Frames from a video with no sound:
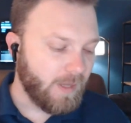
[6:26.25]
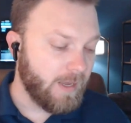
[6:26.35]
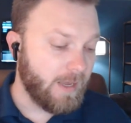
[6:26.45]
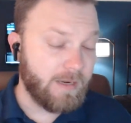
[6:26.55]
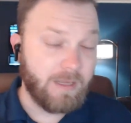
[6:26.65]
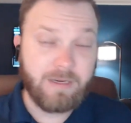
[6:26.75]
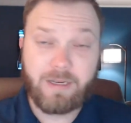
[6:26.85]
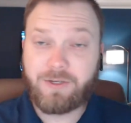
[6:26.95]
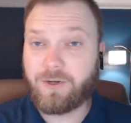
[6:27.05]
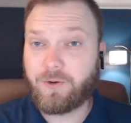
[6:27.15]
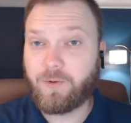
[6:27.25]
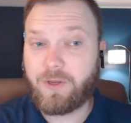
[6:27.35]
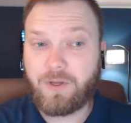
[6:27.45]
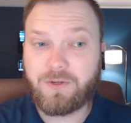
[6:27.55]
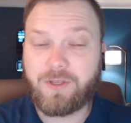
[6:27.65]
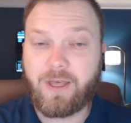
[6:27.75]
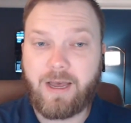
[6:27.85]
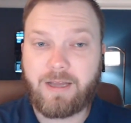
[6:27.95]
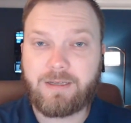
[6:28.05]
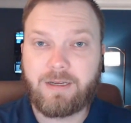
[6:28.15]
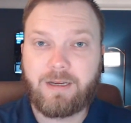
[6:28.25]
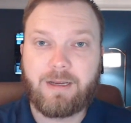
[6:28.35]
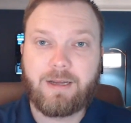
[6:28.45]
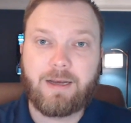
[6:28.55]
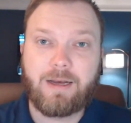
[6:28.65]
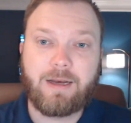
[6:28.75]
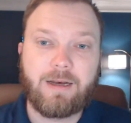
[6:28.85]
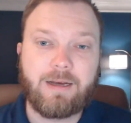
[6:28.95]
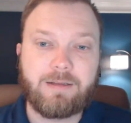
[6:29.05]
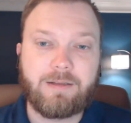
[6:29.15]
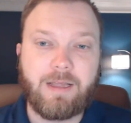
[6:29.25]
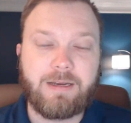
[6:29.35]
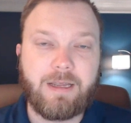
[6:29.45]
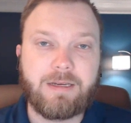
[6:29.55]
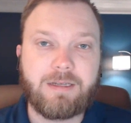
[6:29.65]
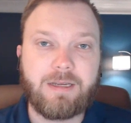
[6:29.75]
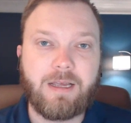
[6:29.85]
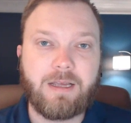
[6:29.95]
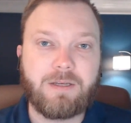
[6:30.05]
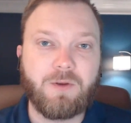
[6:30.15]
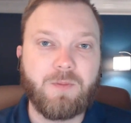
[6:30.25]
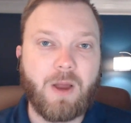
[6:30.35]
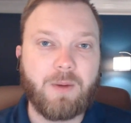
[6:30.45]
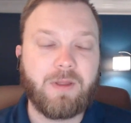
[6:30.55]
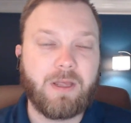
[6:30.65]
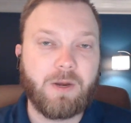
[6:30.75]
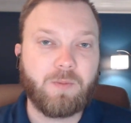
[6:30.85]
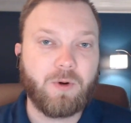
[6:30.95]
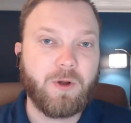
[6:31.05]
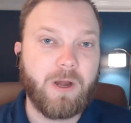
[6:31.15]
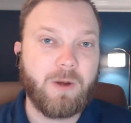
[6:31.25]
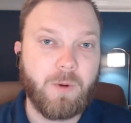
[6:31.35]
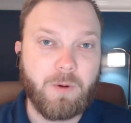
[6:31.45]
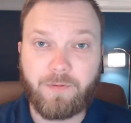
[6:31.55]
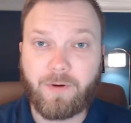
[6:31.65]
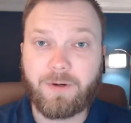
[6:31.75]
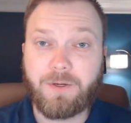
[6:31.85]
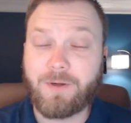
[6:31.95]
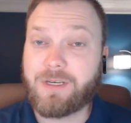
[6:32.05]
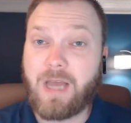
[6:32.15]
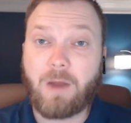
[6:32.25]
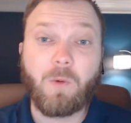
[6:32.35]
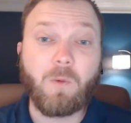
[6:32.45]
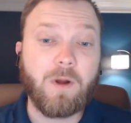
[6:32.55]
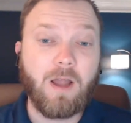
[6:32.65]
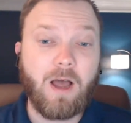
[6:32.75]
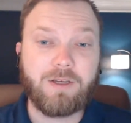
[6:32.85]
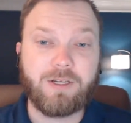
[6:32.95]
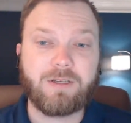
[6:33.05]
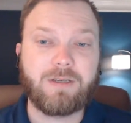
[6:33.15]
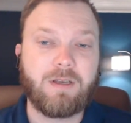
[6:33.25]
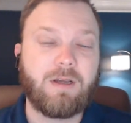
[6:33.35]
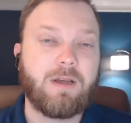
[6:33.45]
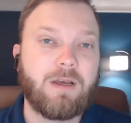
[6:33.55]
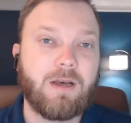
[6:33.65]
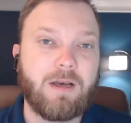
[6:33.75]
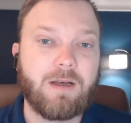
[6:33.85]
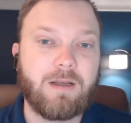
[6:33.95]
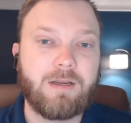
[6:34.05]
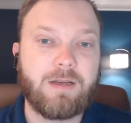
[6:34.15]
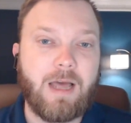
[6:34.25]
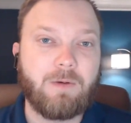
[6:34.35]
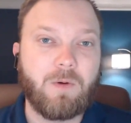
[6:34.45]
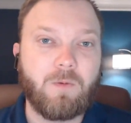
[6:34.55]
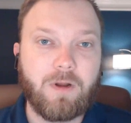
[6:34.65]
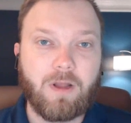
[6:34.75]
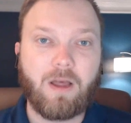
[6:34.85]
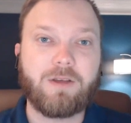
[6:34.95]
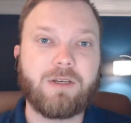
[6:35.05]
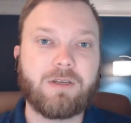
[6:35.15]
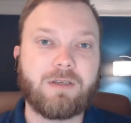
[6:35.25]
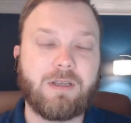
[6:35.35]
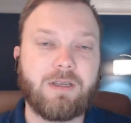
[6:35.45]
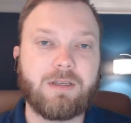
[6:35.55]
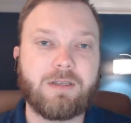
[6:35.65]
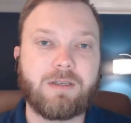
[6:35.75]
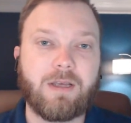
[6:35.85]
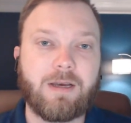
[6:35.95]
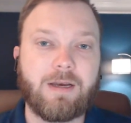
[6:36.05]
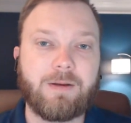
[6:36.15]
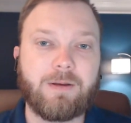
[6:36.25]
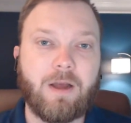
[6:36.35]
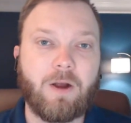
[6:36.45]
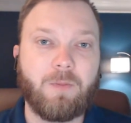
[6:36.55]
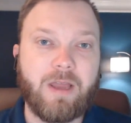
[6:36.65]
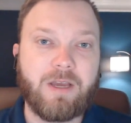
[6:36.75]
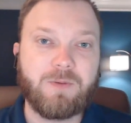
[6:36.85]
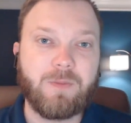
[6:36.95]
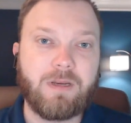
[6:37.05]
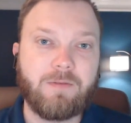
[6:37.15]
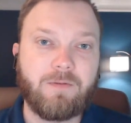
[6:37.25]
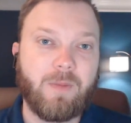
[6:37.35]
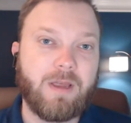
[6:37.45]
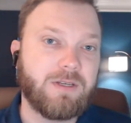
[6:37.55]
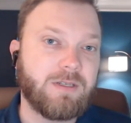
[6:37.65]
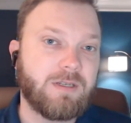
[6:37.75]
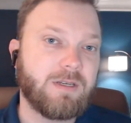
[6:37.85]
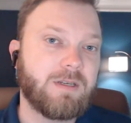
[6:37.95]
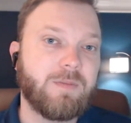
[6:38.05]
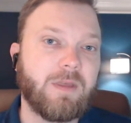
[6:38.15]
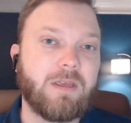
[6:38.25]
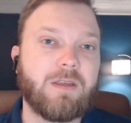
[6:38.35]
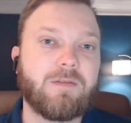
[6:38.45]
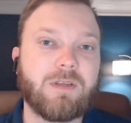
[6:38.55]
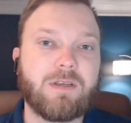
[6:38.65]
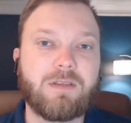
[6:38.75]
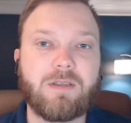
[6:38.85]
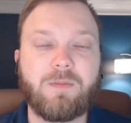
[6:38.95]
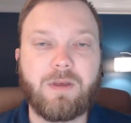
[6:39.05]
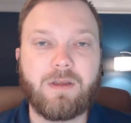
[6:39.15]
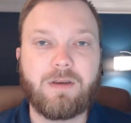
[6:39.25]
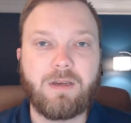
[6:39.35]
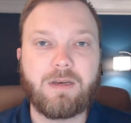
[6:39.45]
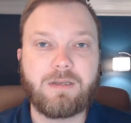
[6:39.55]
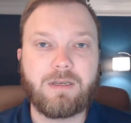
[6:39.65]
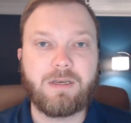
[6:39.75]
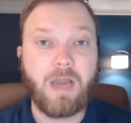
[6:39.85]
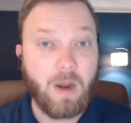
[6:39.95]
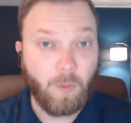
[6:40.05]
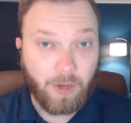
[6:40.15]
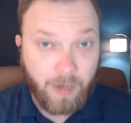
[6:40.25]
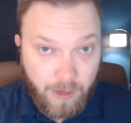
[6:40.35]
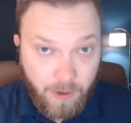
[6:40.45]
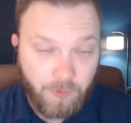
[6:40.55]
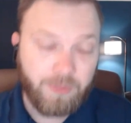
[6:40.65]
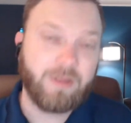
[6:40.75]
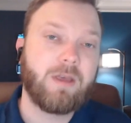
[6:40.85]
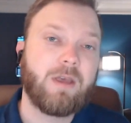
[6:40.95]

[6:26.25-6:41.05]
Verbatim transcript: At Indigital, we use that data set to populate a program we refer to as 911 Logics. 911 Logics is our management information system that gives us the ability to see network health